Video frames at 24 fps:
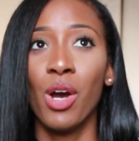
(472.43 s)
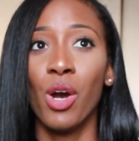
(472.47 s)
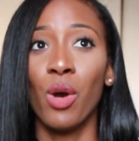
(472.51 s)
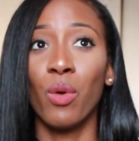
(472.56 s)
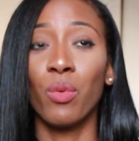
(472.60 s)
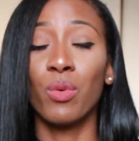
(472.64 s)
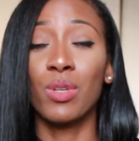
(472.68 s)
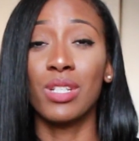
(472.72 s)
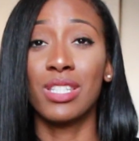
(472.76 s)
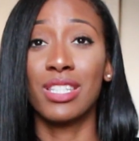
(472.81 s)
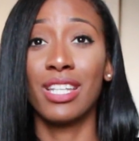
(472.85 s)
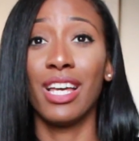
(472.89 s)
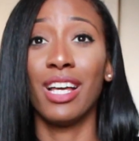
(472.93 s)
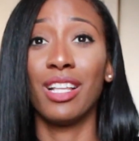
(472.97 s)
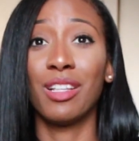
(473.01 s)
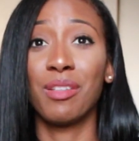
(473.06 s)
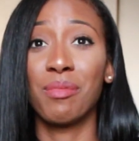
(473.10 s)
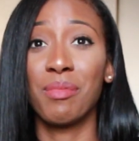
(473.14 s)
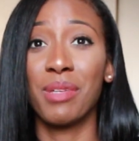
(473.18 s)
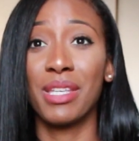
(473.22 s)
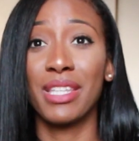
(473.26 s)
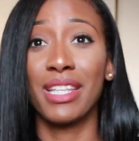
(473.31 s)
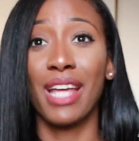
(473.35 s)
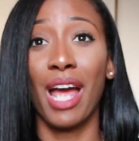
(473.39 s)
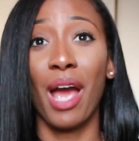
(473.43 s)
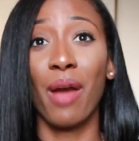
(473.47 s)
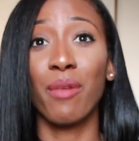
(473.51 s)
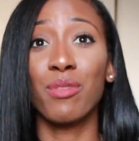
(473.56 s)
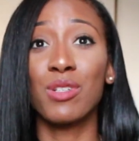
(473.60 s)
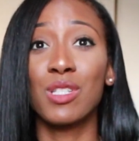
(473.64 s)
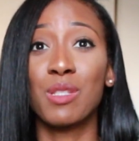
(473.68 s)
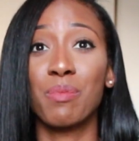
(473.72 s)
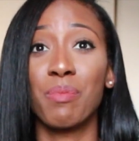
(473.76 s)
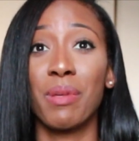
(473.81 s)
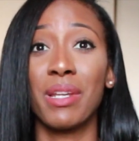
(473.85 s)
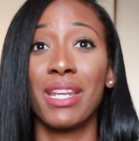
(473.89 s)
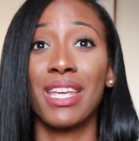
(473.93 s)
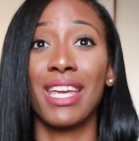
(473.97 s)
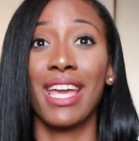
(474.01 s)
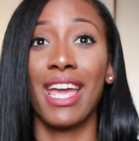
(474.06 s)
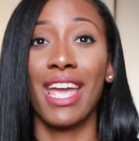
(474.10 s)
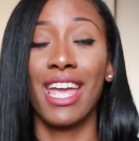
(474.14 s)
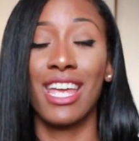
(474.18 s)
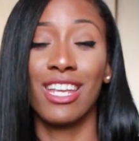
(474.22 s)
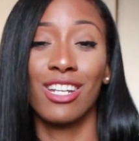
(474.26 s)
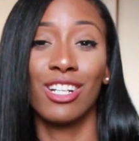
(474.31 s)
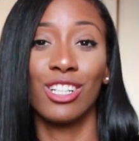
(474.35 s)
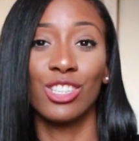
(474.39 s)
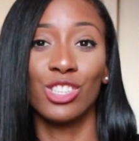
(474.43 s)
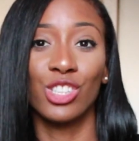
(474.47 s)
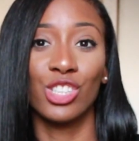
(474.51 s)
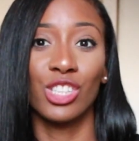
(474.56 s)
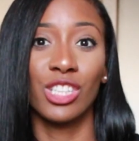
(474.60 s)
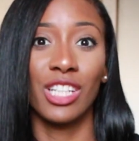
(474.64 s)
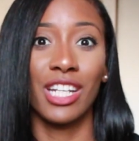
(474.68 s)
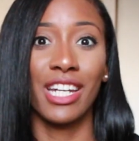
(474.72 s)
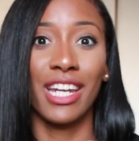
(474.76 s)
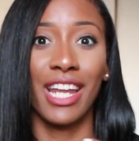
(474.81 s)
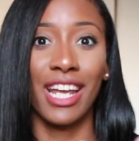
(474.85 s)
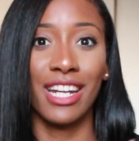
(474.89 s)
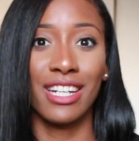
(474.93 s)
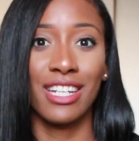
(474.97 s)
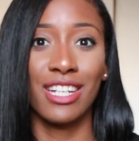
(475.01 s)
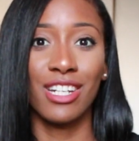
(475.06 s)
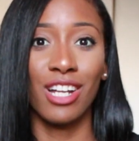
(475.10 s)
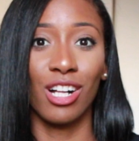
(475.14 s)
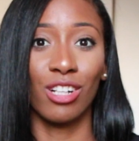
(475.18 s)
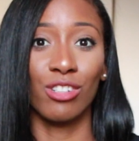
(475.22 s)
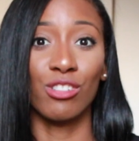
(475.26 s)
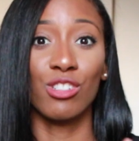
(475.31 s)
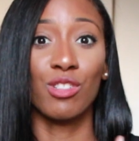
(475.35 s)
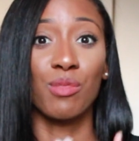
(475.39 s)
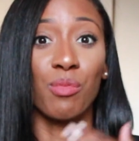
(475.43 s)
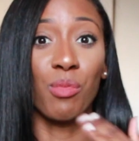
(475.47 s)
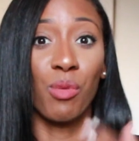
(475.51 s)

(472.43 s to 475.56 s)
was telling me that I was spending $890